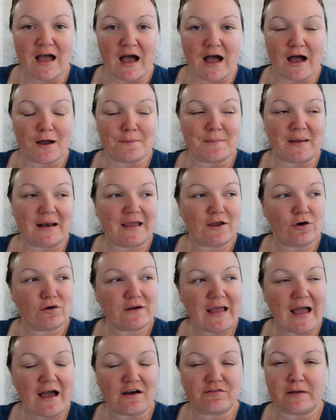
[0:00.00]
Um, and I
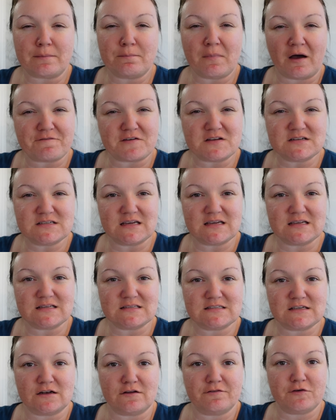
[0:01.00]
already have like muffin
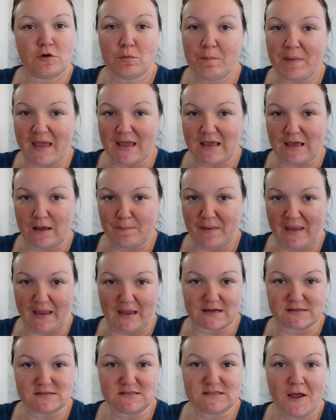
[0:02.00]
tins and a few baking
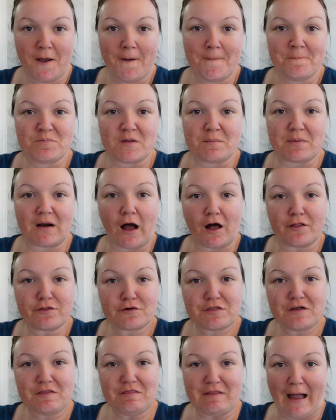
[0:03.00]
pans. But
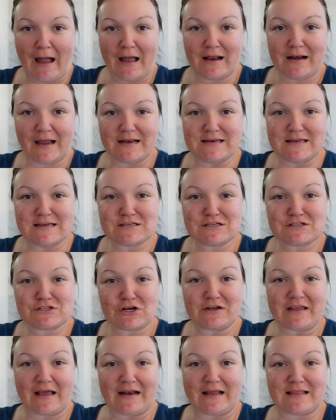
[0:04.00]
other than that, I need to
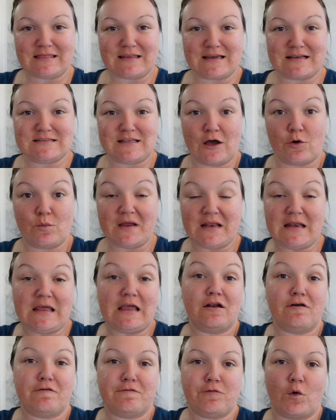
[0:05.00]
start getting things that we
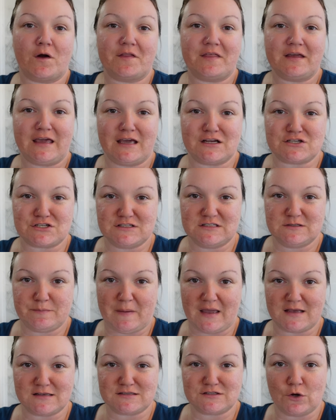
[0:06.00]
need for the kitchen
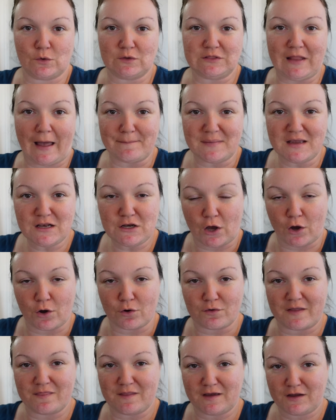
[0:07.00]
space. So let me
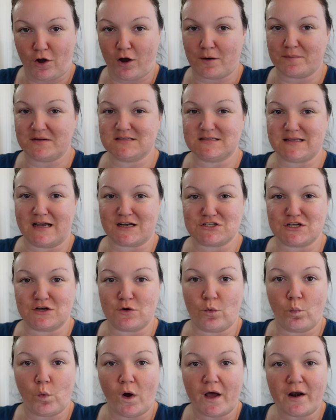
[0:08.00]
know in the comments
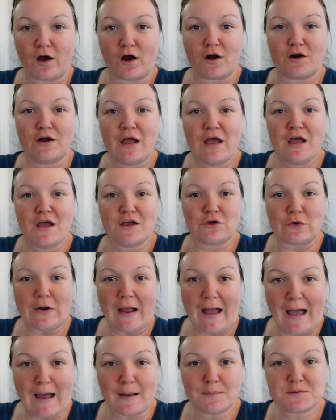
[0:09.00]
section, what are your
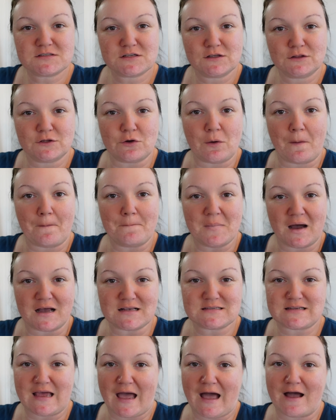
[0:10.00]
absolute
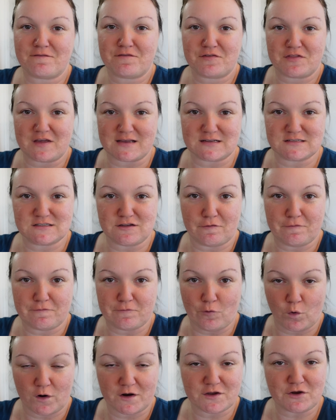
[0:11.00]
must have things
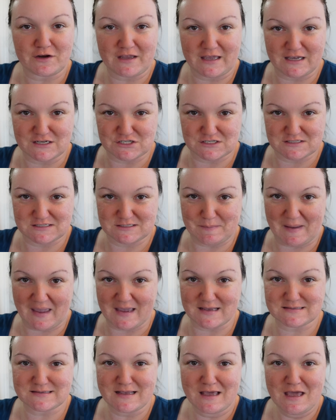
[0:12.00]
for your kitchen
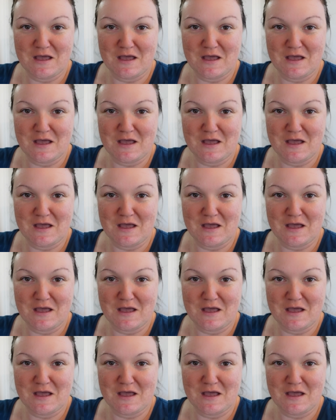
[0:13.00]
space?